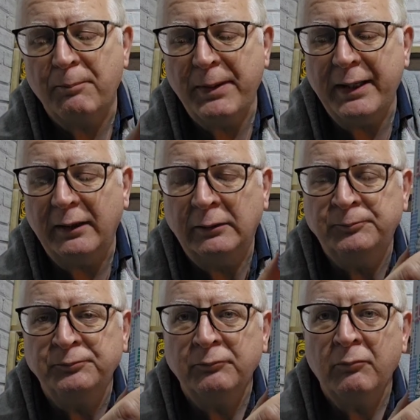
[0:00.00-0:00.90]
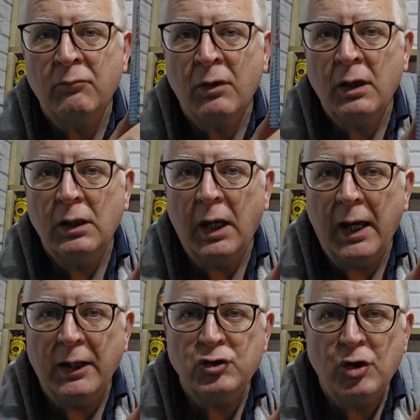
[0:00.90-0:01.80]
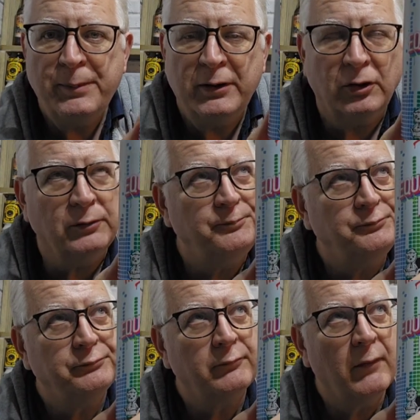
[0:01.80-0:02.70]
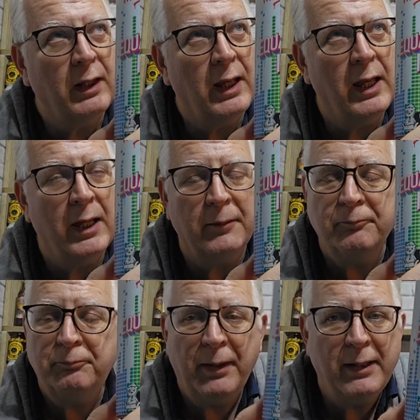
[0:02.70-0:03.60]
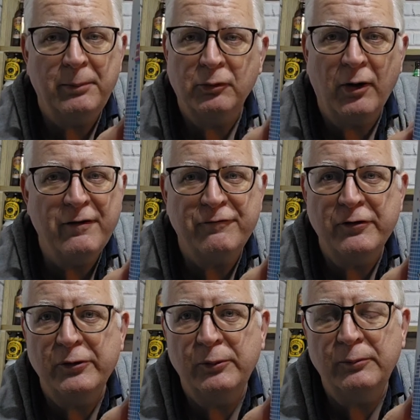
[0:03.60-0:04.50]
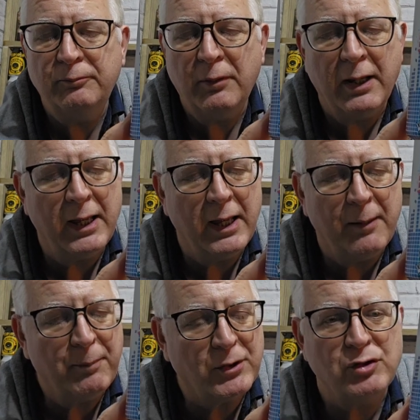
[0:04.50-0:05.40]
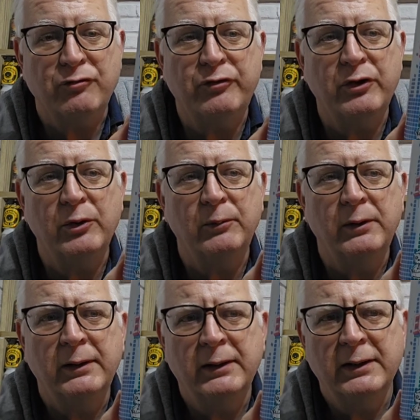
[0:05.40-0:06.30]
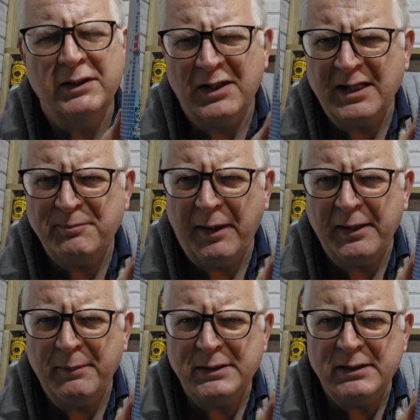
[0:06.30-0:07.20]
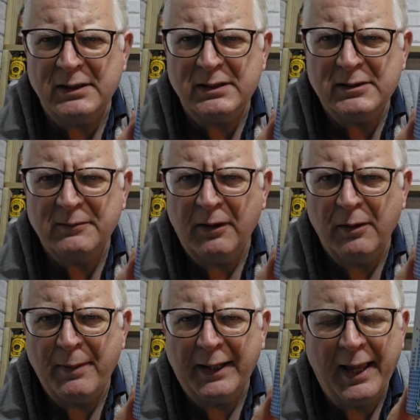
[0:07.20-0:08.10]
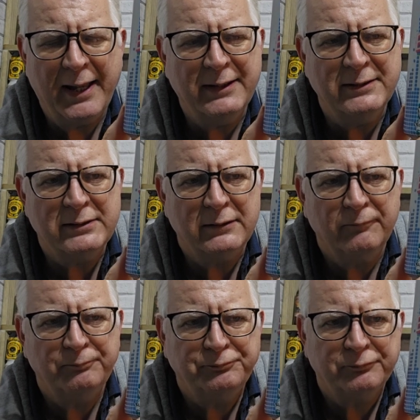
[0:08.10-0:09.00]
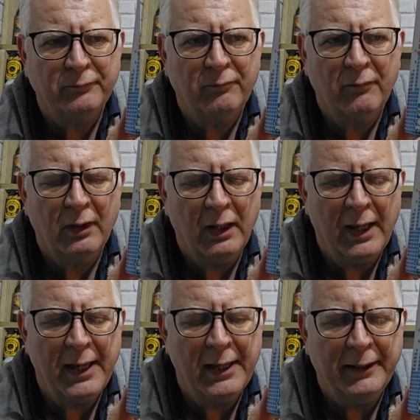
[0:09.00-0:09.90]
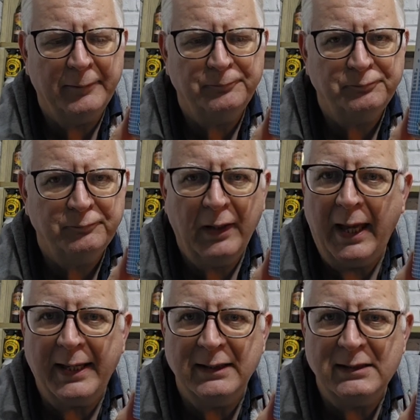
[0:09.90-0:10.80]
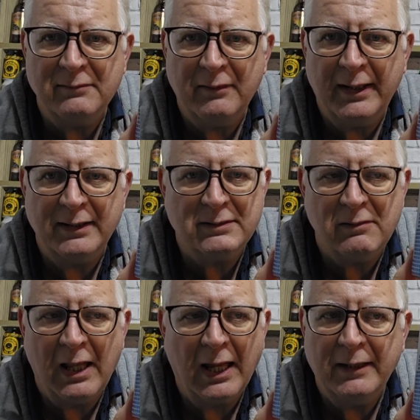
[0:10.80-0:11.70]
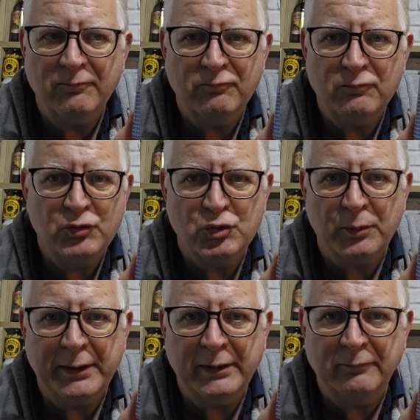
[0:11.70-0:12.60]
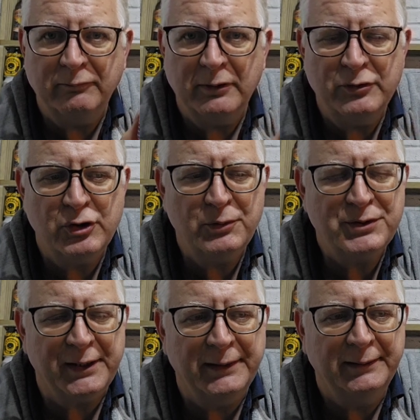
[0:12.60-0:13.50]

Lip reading: Beer. Tropical. Pineapple, grapefruit, passion fruit. Nice piney bitterness on the back end. It's light, sweet and juicy.